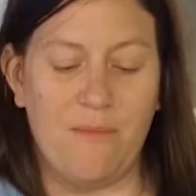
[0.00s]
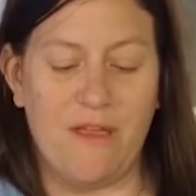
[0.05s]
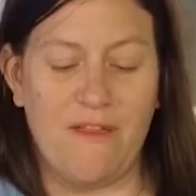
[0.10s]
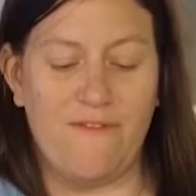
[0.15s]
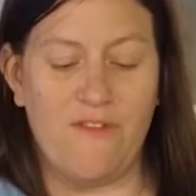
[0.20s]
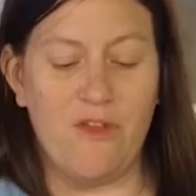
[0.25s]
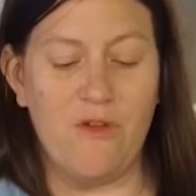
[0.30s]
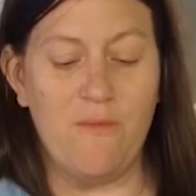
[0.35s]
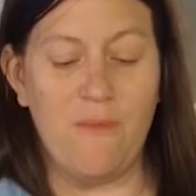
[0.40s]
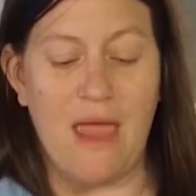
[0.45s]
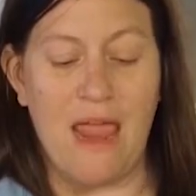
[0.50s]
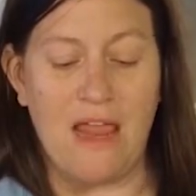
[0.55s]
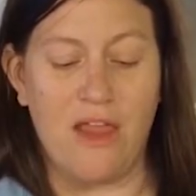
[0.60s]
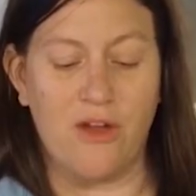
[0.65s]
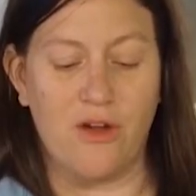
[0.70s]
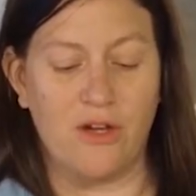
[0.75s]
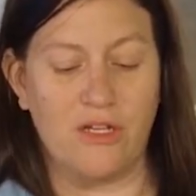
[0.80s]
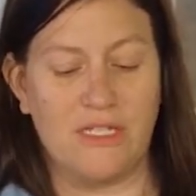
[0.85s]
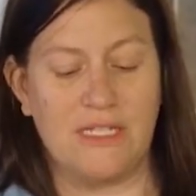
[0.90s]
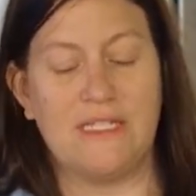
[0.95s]
If you make
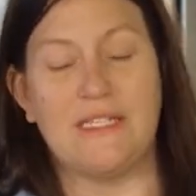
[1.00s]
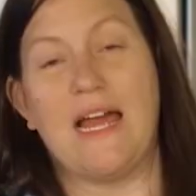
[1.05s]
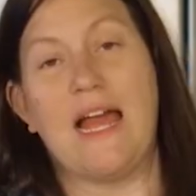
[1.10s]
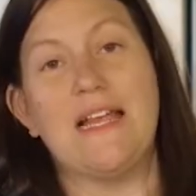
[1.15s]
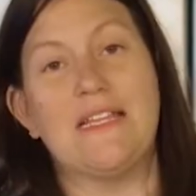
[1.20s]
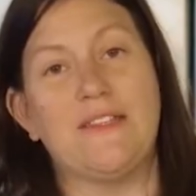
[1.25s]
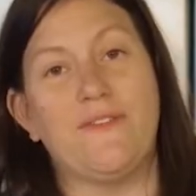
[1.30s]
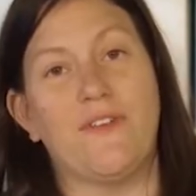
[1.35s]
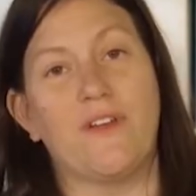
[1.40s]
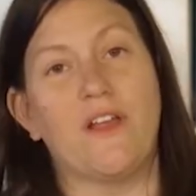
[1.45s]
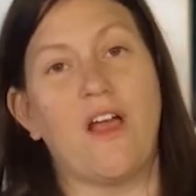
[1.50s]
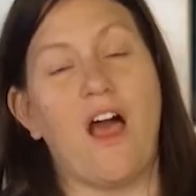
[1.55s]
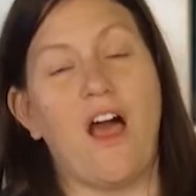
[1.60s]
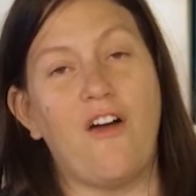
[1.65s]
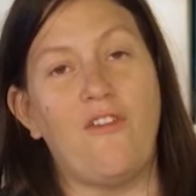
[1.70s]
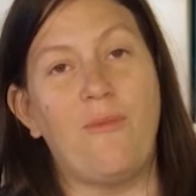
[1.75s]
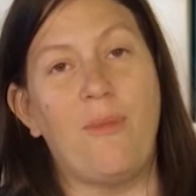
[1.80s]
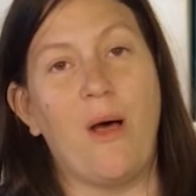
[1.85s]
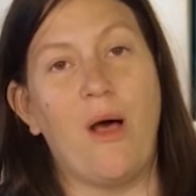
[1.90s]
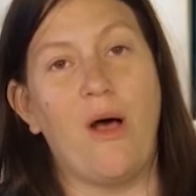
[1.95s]
yours the size of a
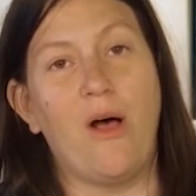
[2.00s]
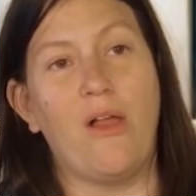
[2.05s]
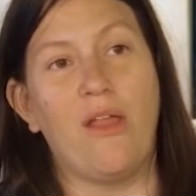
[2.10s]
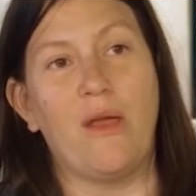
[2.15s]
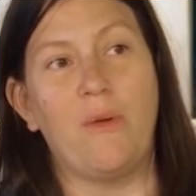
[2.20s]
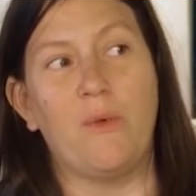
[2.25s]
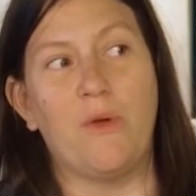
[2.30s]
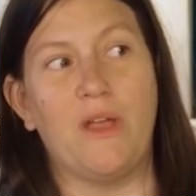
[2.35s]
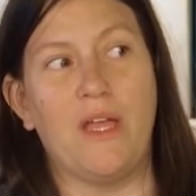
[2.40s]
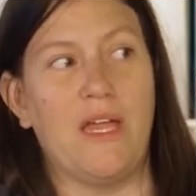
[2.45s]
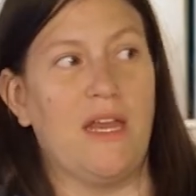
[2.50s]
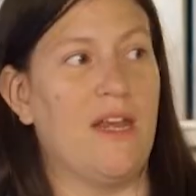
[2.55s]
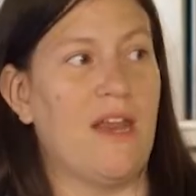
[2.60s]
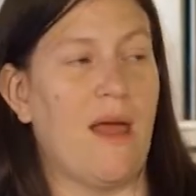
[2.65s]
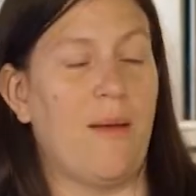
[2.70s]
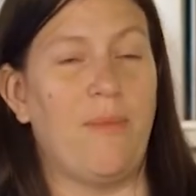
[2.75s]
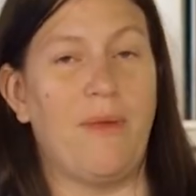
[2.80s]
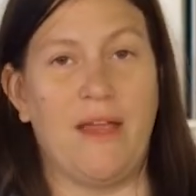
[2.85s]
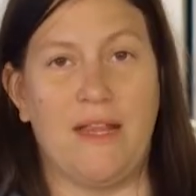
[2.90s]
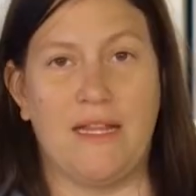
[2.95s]
golf ball, it will end
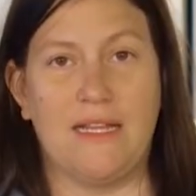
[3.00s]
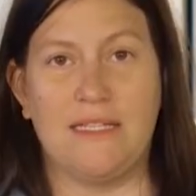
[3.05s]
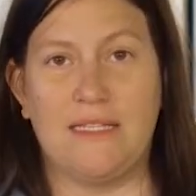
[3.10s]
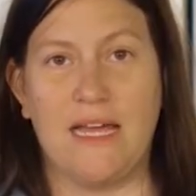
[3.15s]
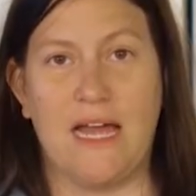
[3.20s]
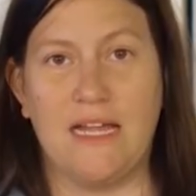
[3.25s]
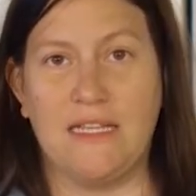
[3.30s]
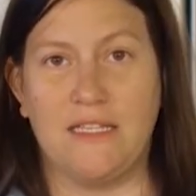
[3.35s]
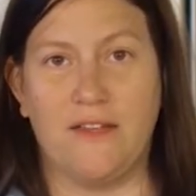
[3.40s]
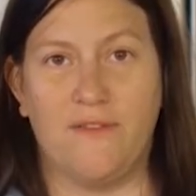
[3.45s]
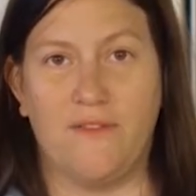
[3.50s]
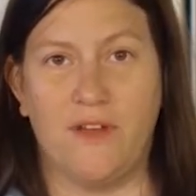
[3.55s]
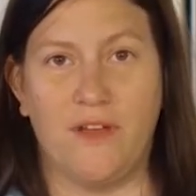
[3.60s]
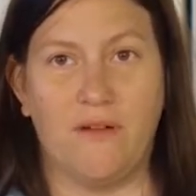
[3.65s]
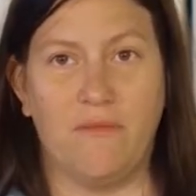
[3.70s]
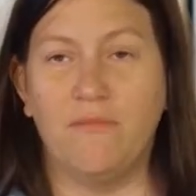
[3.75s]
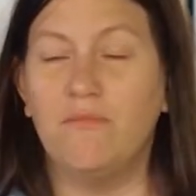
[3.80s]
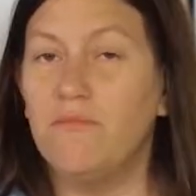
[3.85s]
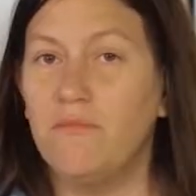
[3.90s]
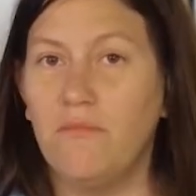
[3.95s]
up like the size of
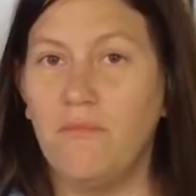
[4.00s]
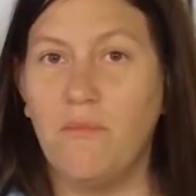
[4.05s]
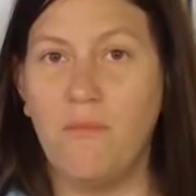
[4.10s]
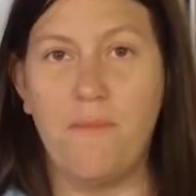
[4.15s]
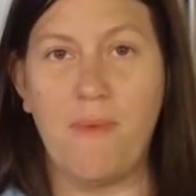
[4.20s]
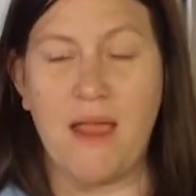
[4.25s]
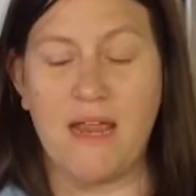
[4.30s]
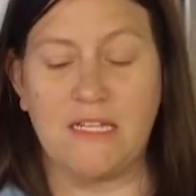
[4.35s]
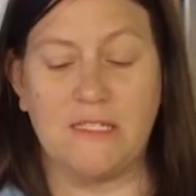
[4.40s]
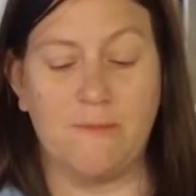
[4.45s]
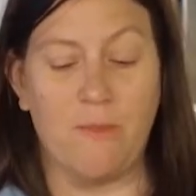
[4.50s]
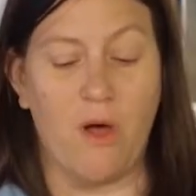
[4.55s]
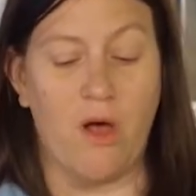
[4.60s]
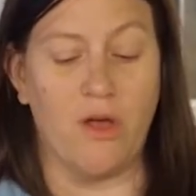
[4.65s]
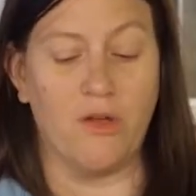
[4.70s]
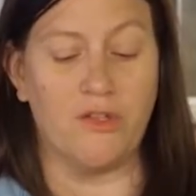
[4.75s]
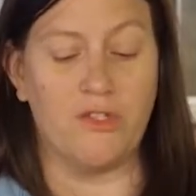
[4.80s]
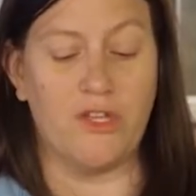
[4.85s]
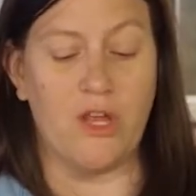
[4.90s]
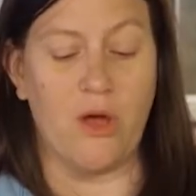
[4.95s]
a
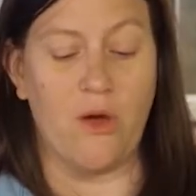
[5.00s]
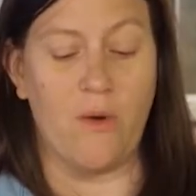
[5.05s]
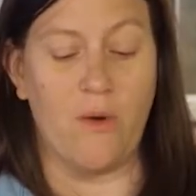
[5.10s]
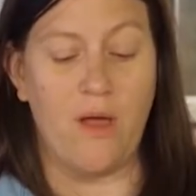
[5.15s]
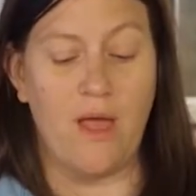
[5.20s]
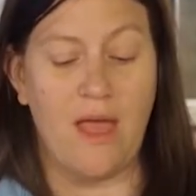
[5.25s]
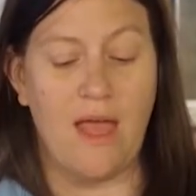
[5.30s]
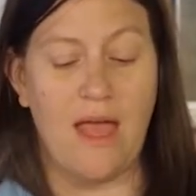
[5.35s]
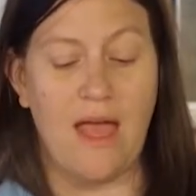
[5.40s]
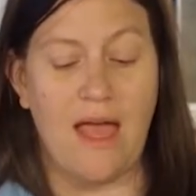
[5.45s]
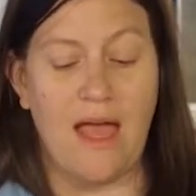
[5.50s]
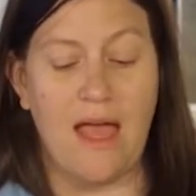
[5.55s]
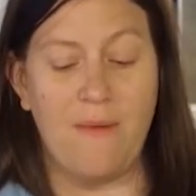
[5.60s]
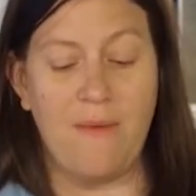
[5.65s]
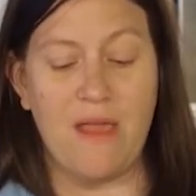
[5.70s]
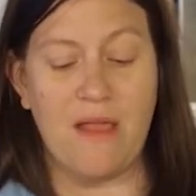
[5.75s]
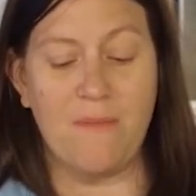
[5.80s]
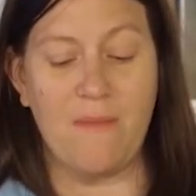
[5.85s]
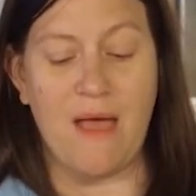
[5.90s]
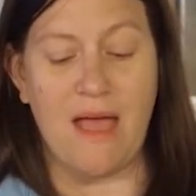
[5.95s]
baseball. So I
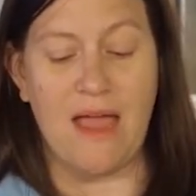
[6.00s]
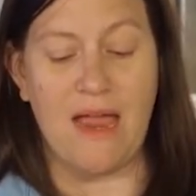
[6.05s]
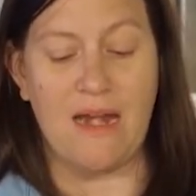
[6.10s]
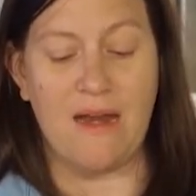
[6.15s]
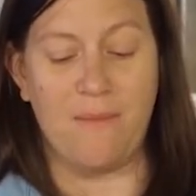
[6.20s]
make mine